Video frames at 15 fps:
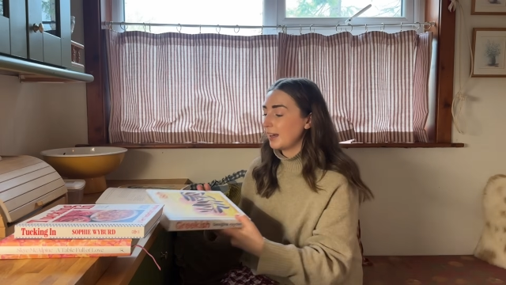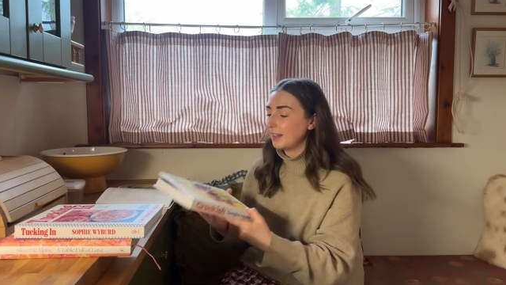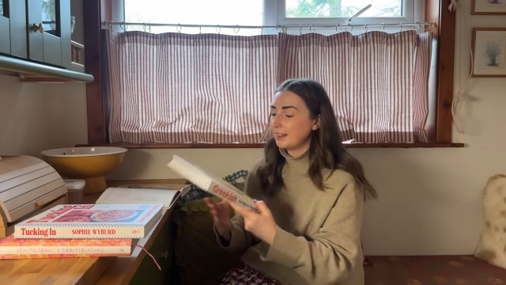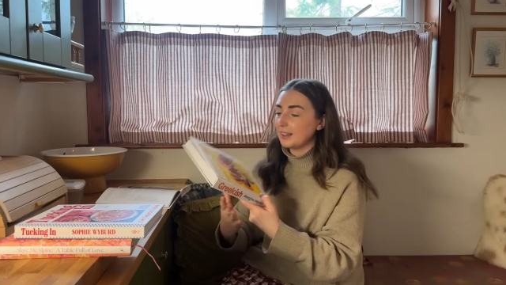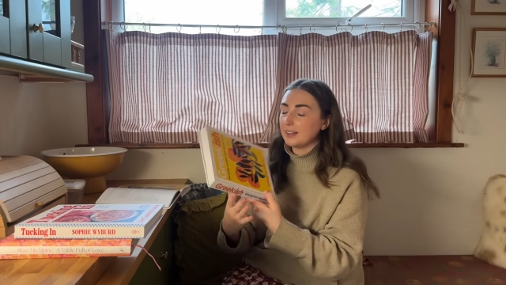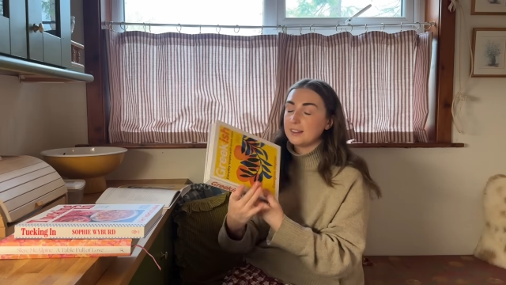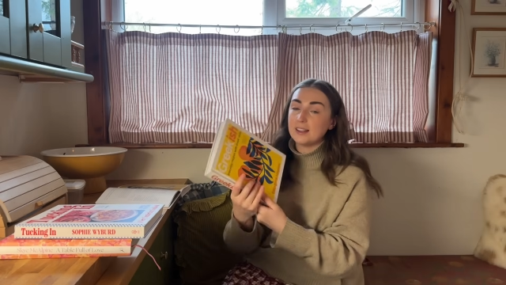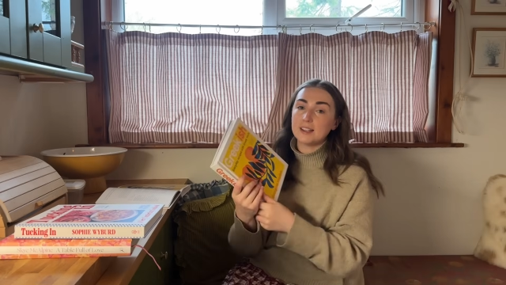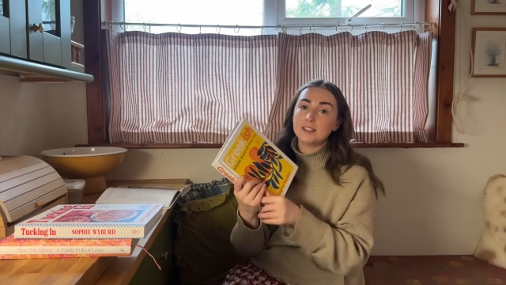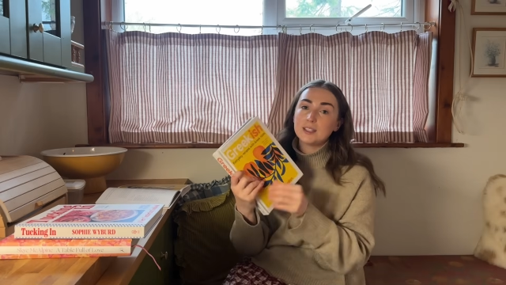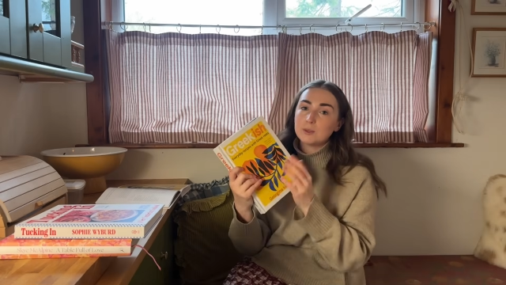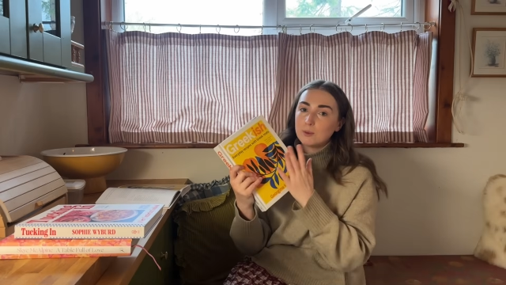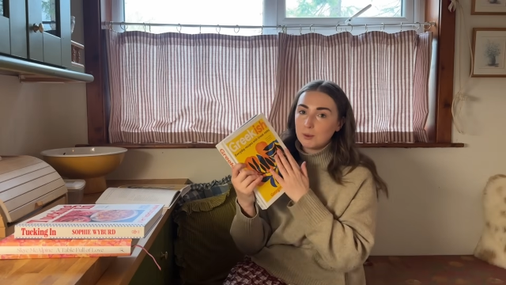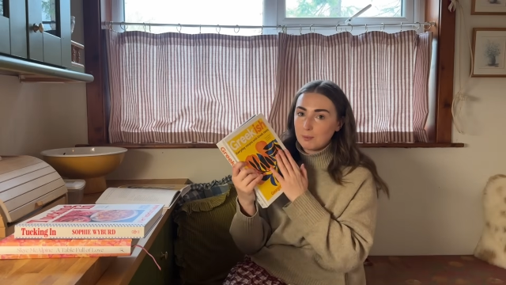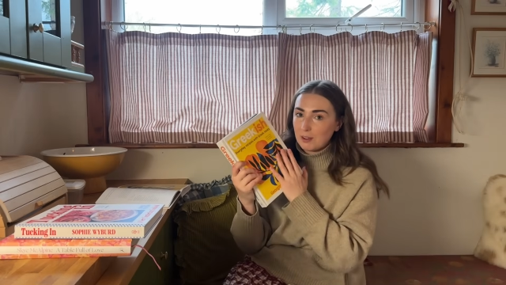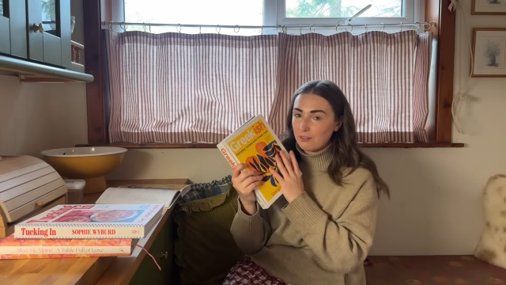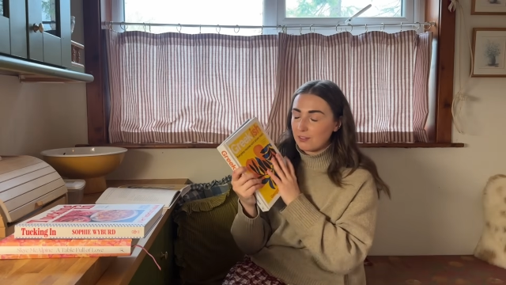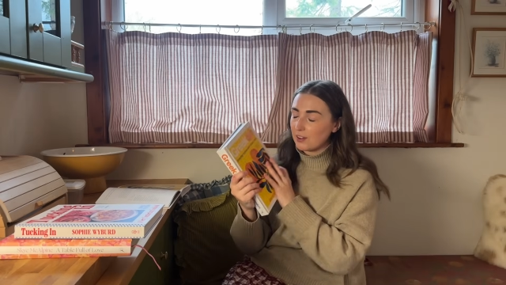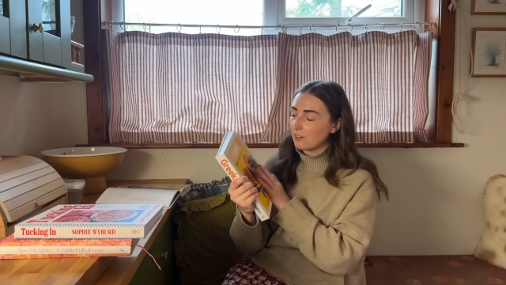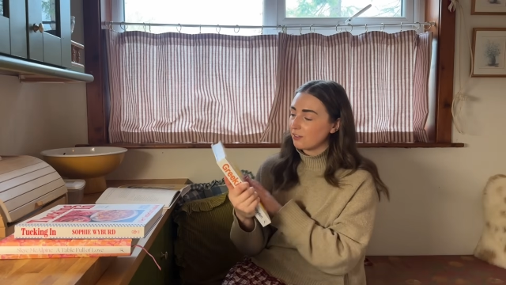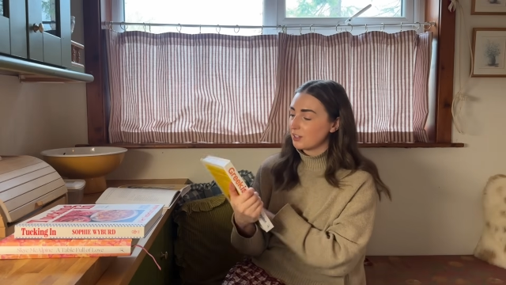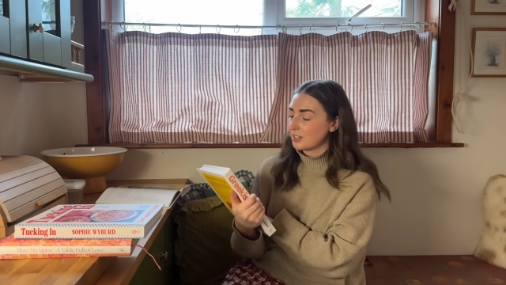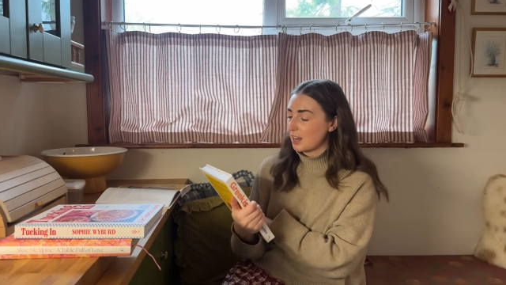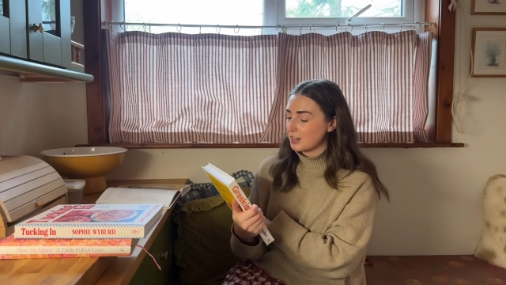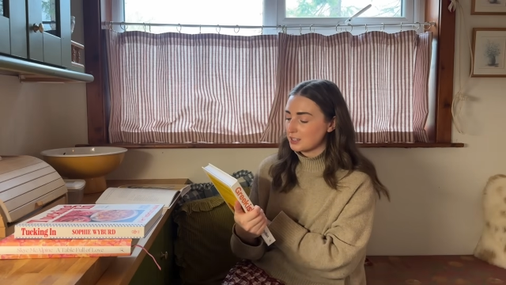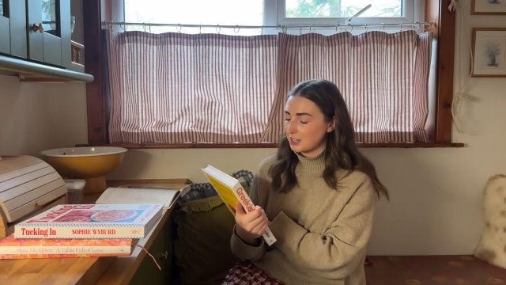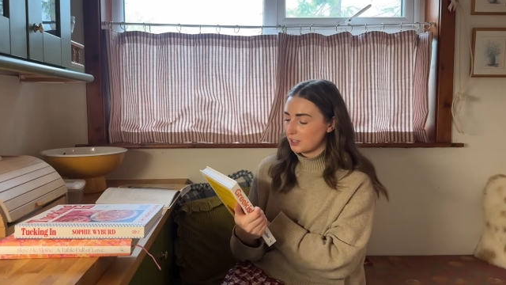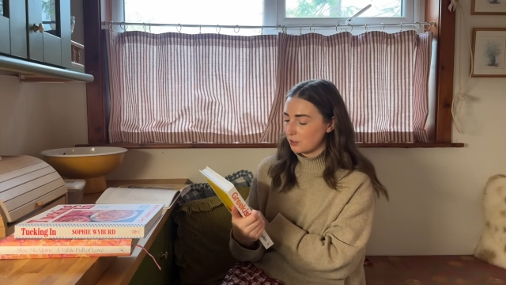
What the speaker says: And then this is one of my favourites actually,